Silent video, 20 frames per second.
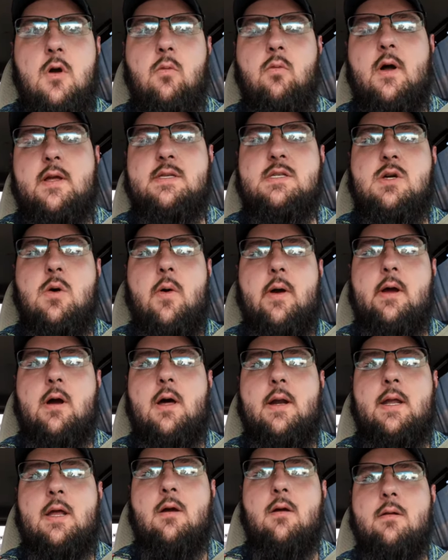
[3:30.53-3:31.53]
what's going
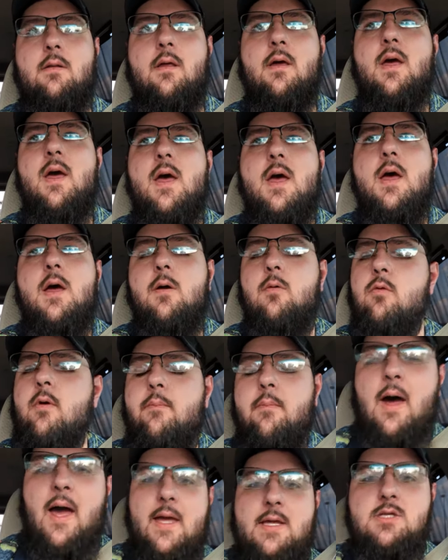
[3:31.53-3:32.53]
on here and
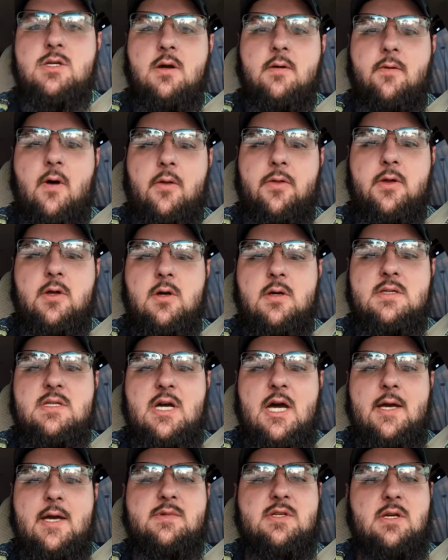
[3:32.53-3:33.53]
remind you of all the good
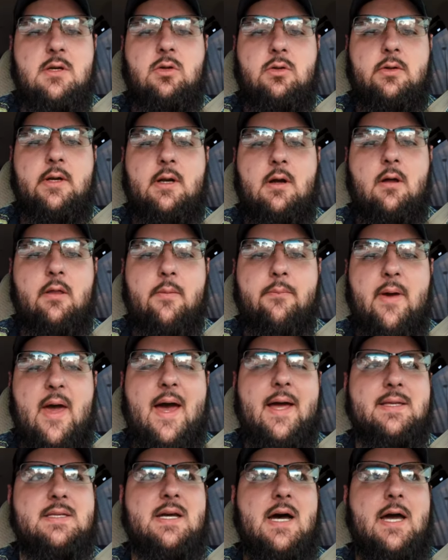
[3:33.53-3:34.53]
times, including all the
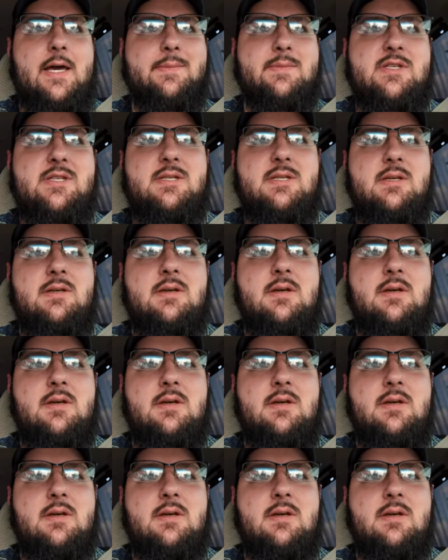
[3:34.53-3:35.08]
bad times.